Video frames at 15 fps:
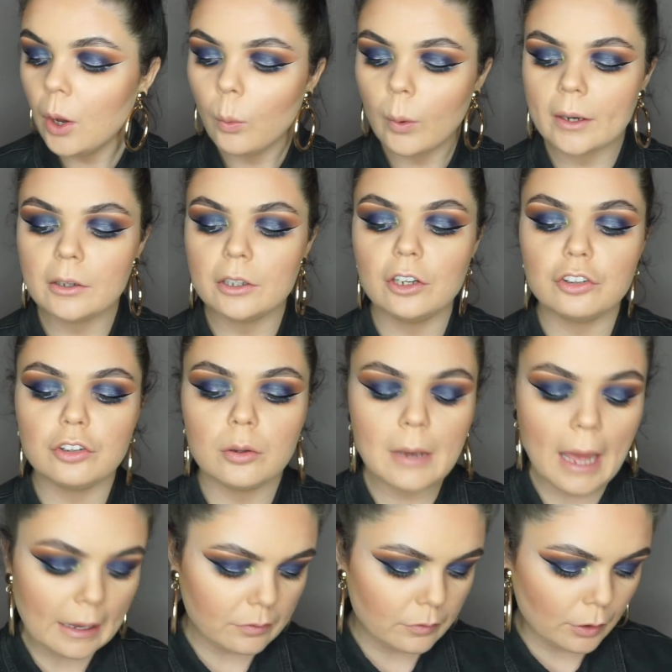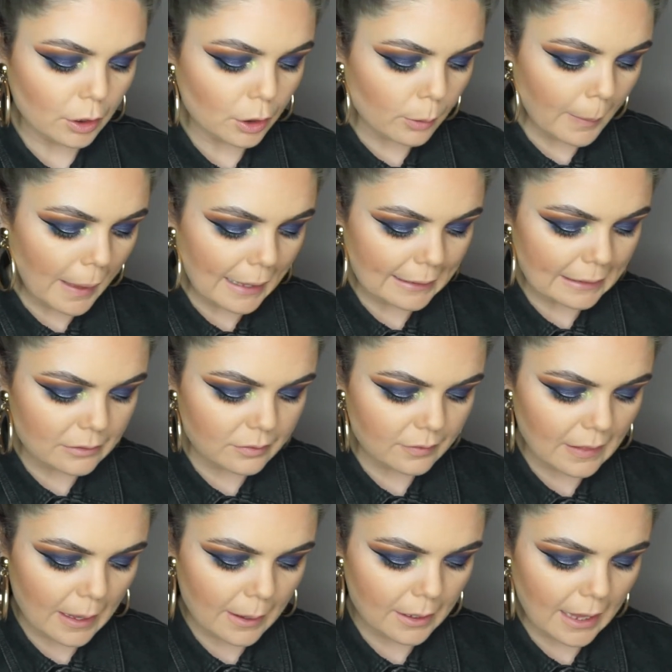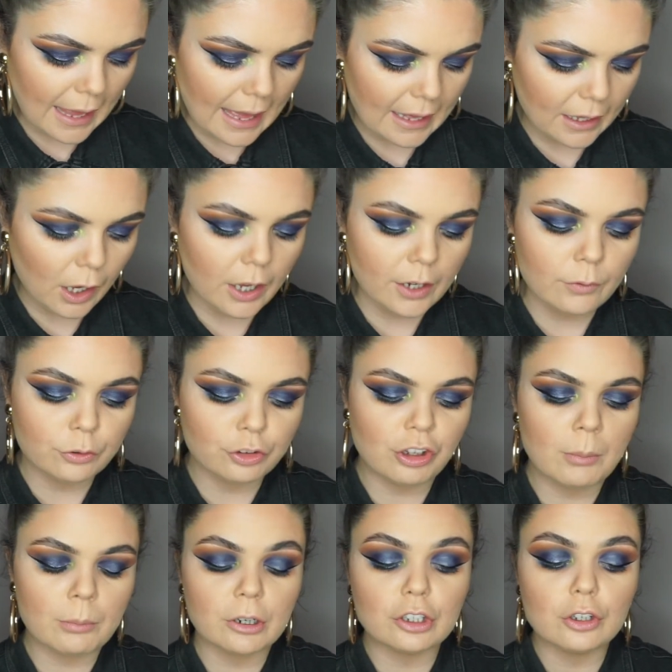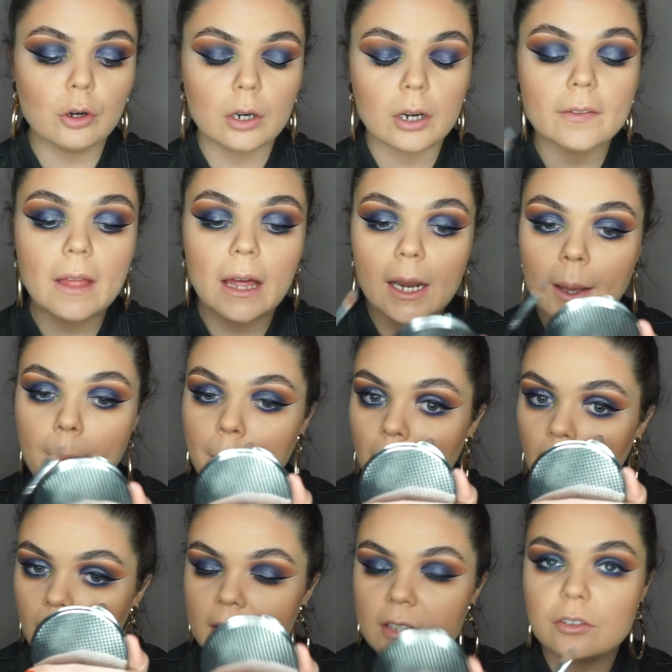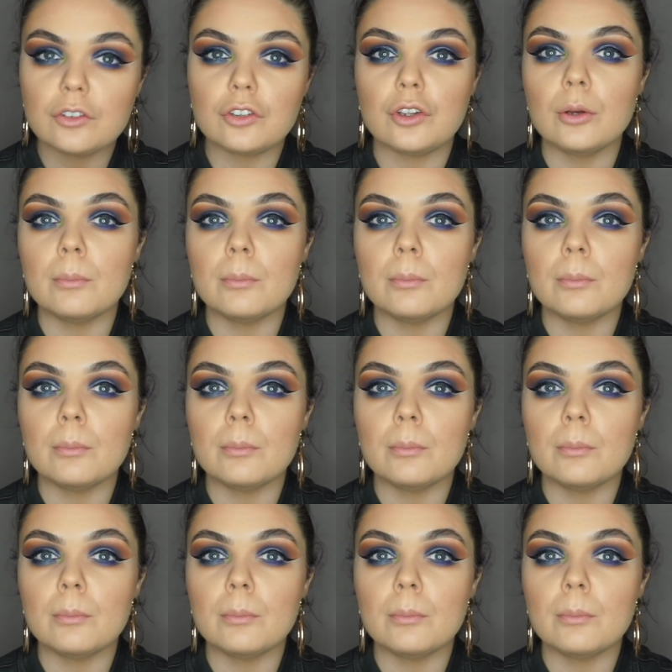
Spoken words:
what I'm going to do next, I'm going to go back into that kind of shimmery colour that I applied to